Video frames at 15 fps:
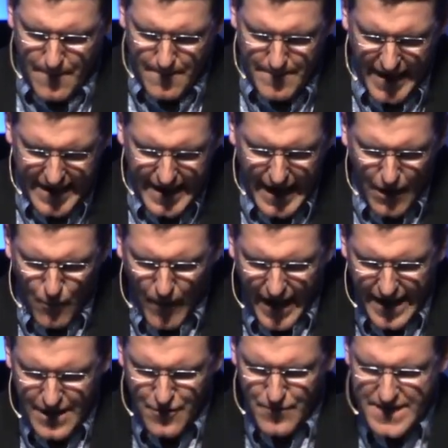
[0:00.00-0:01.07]
By not
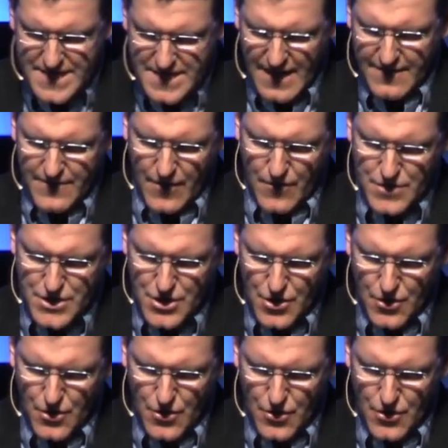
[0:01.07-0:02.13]
waiting to receive those
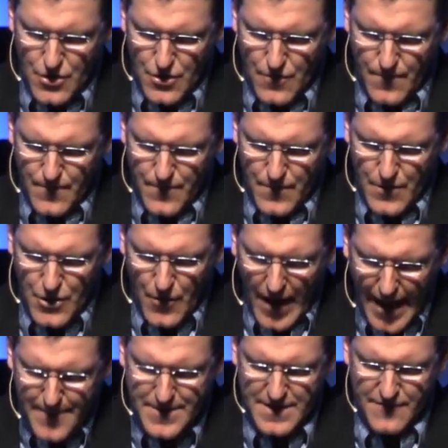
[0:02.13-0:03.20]
you
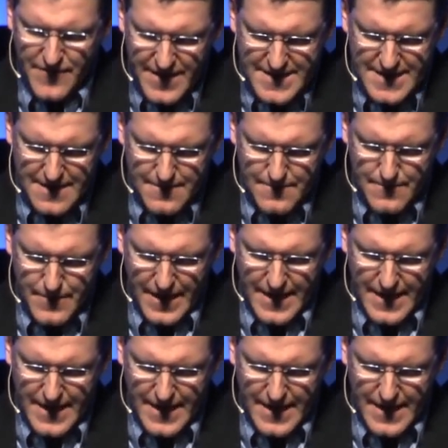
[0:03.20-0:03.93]
happen to visit, but